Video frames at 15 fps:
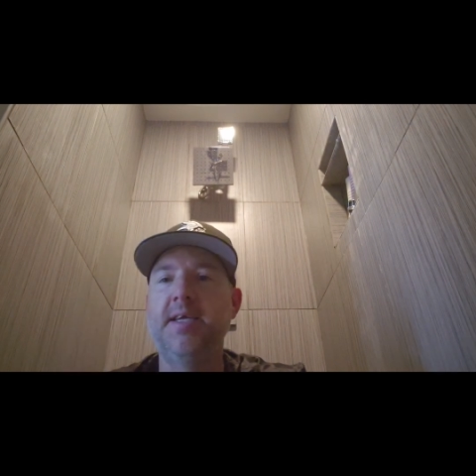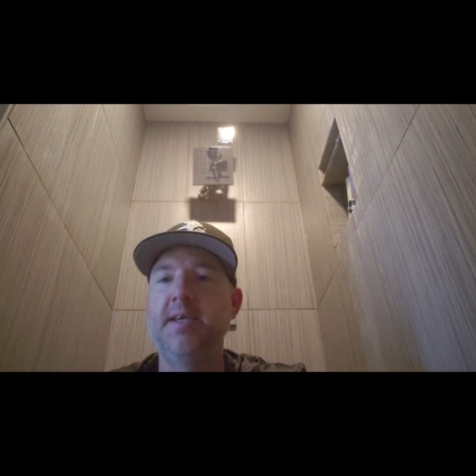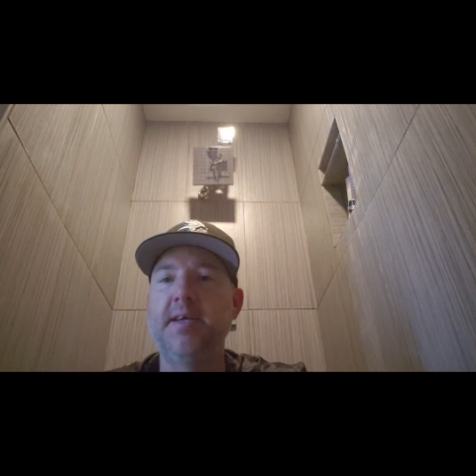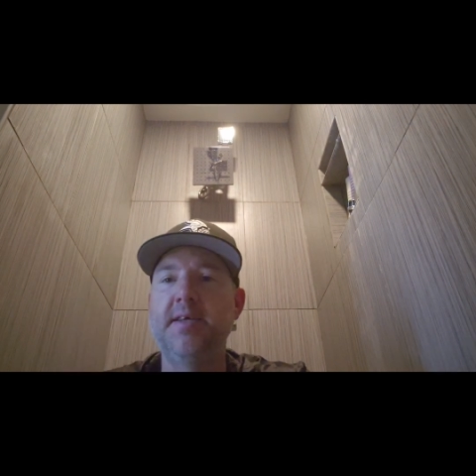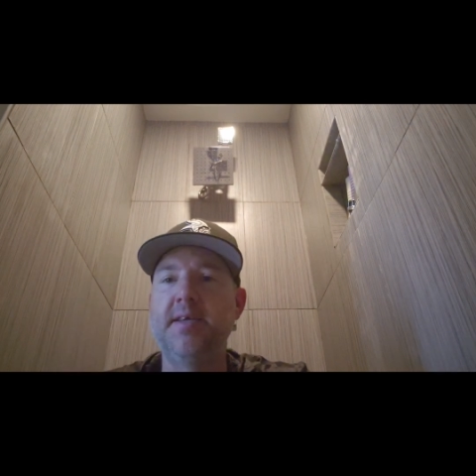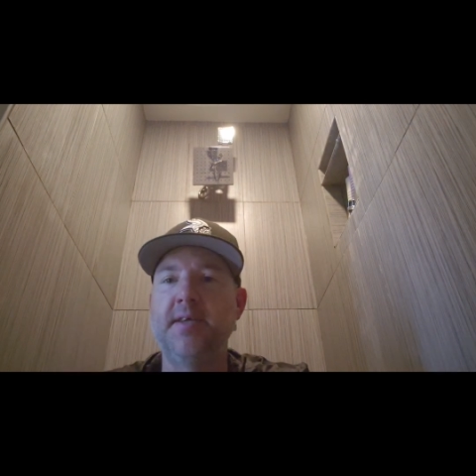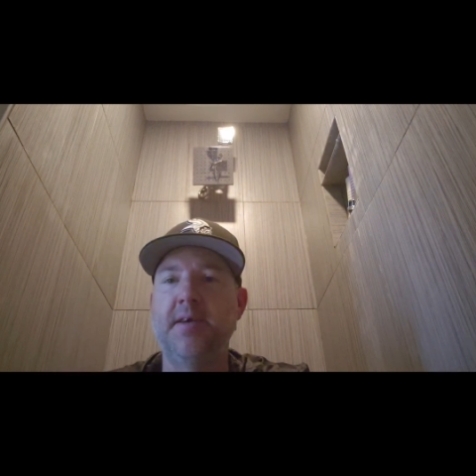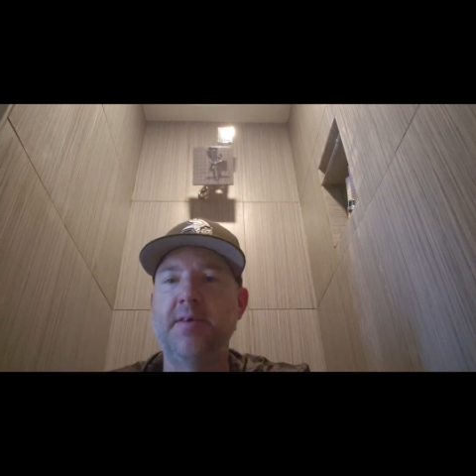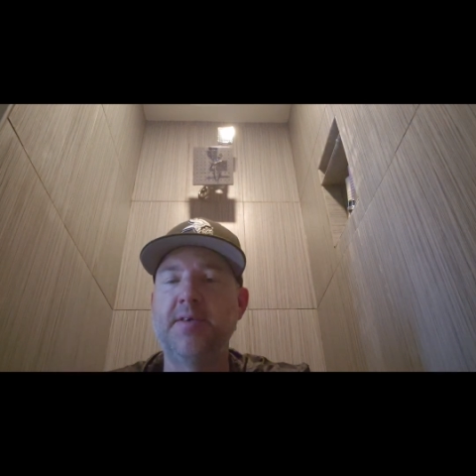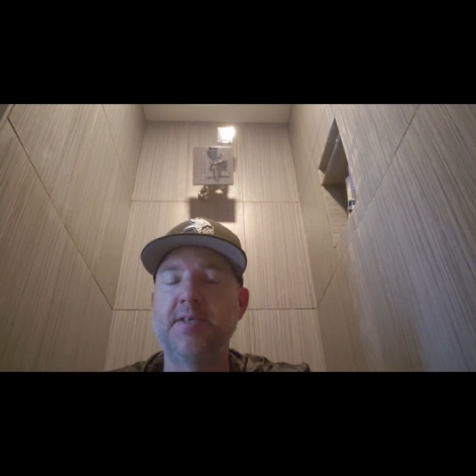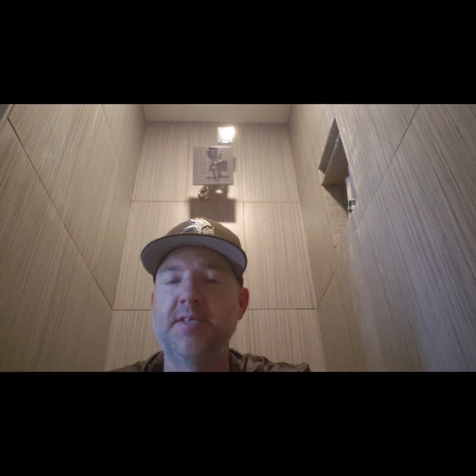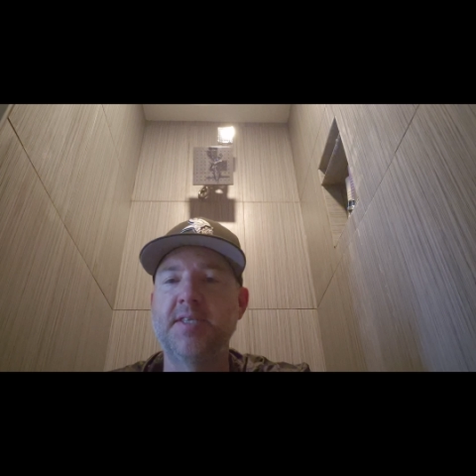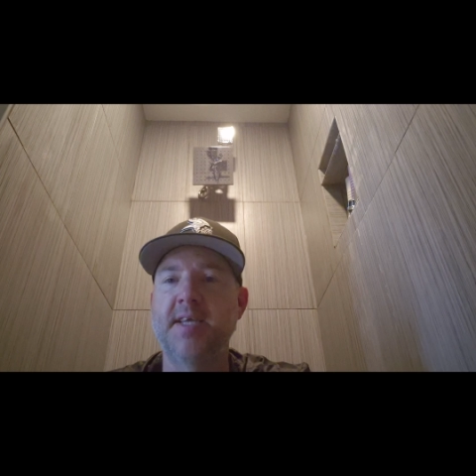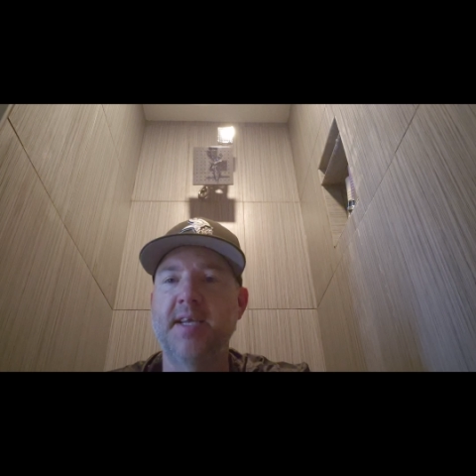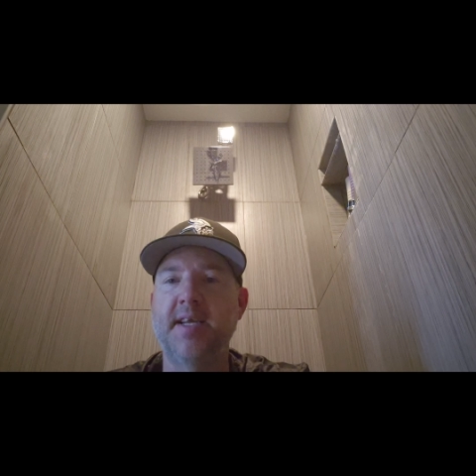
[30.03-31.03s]
You're
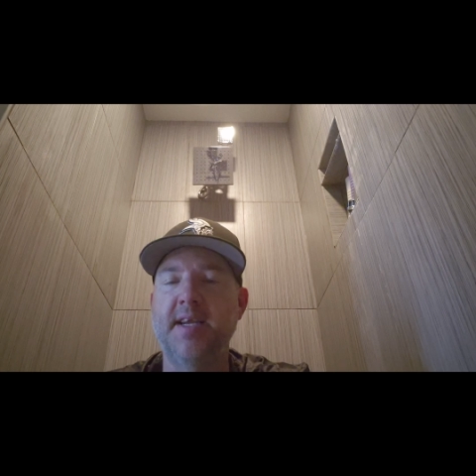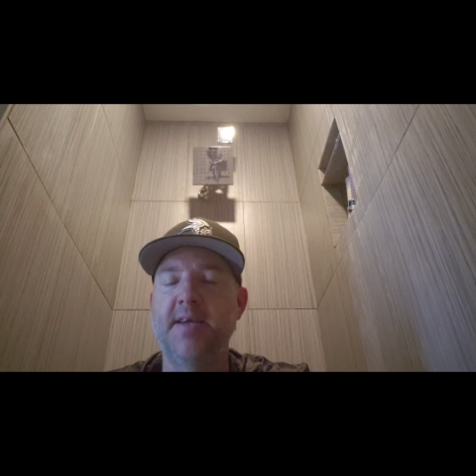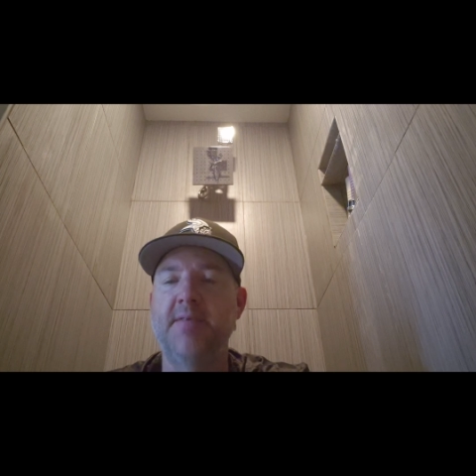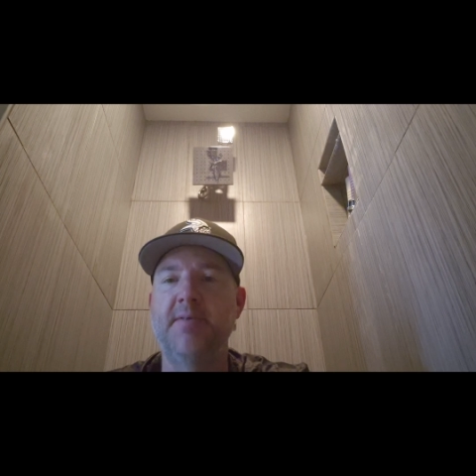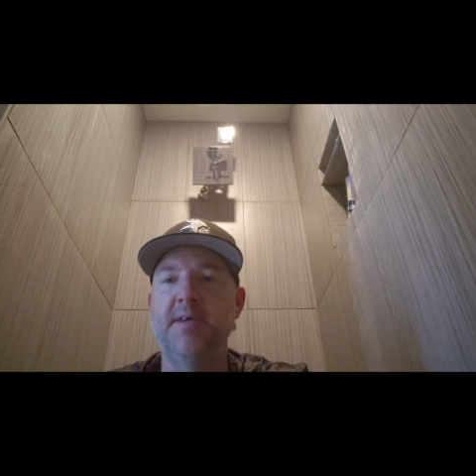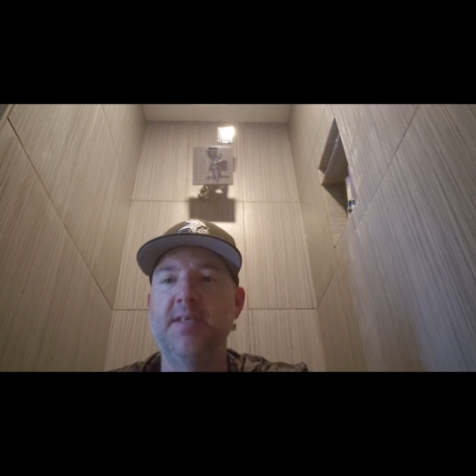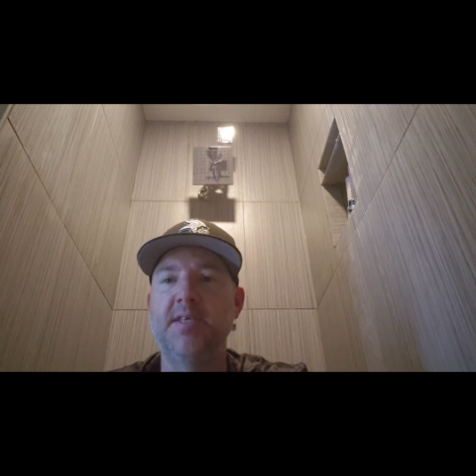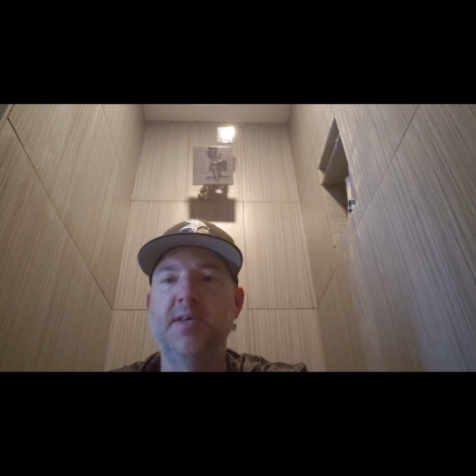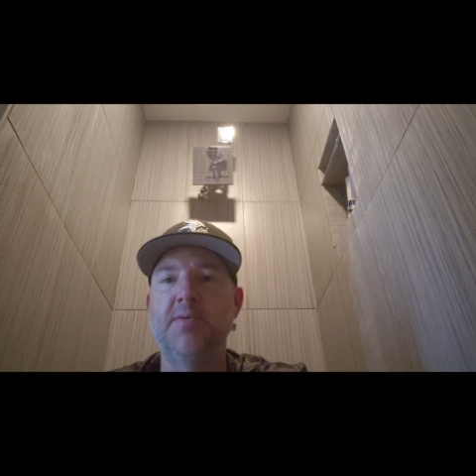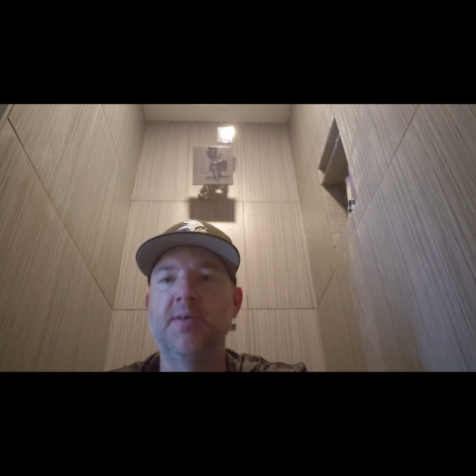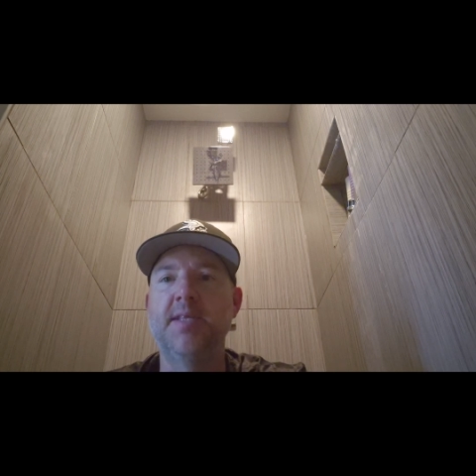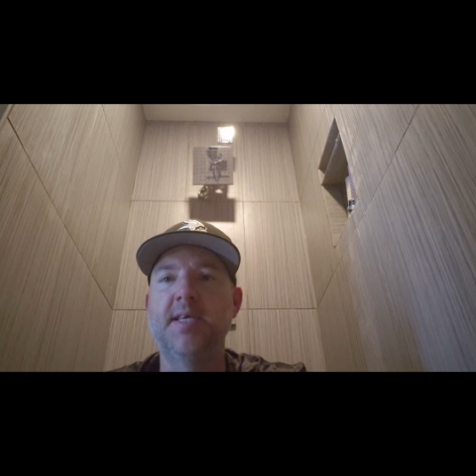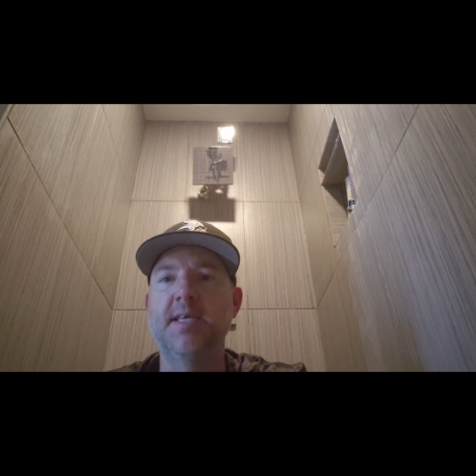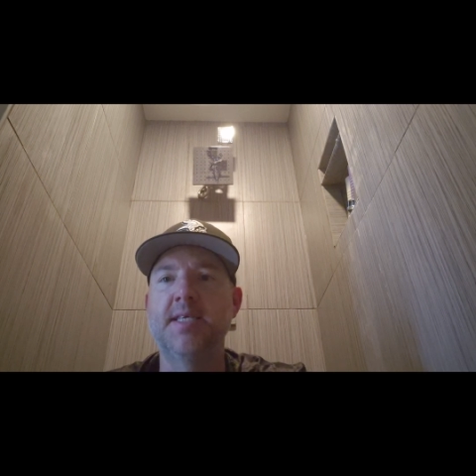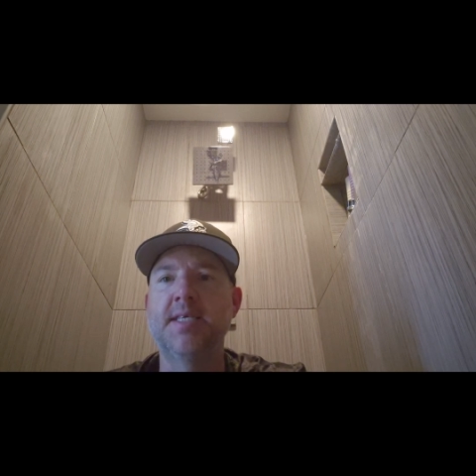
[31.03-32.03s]
just thinking, I don't want to deal
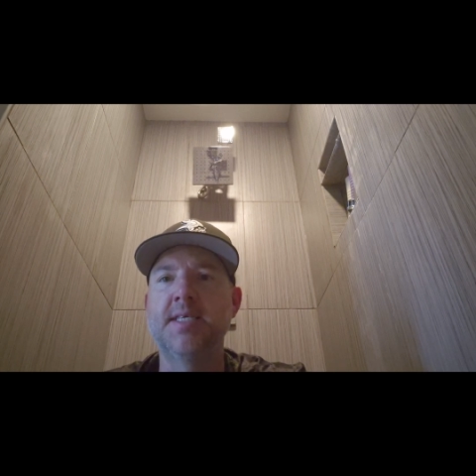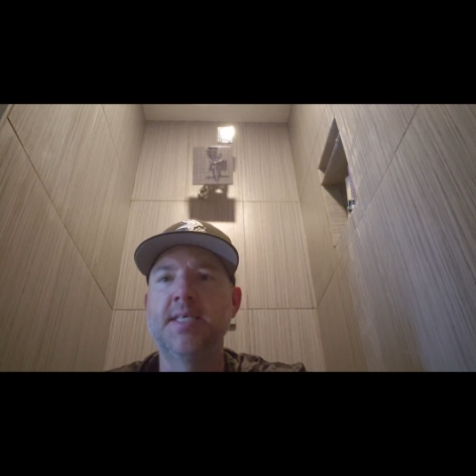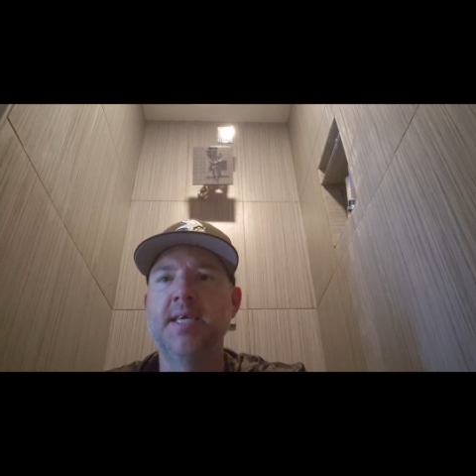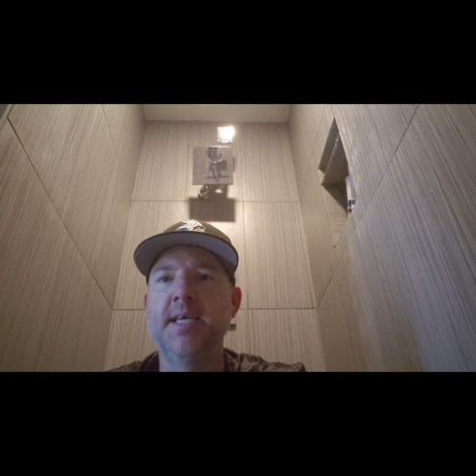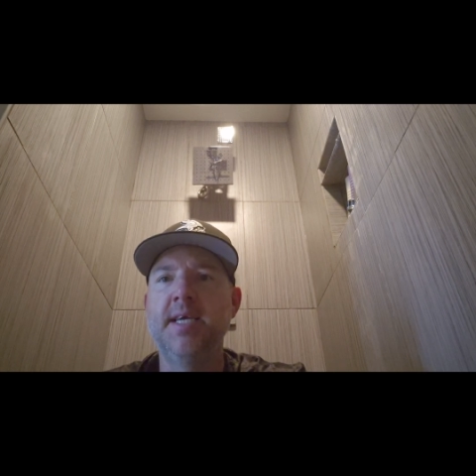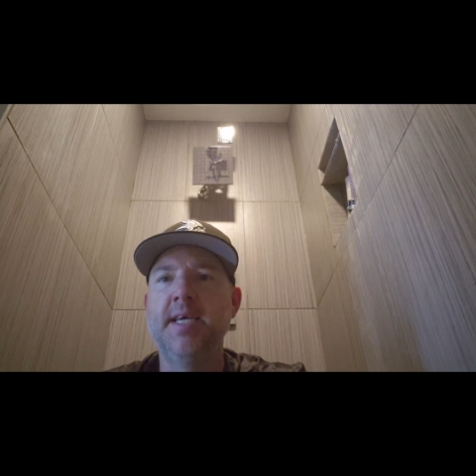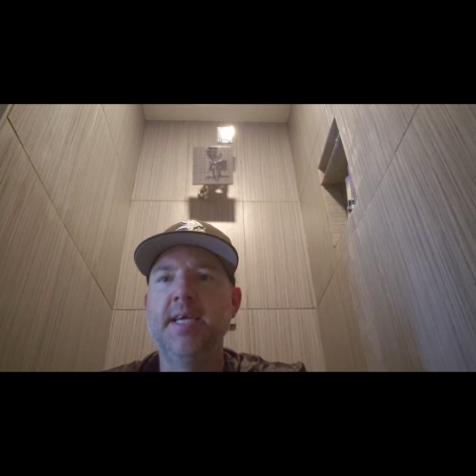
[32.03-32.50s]
with this.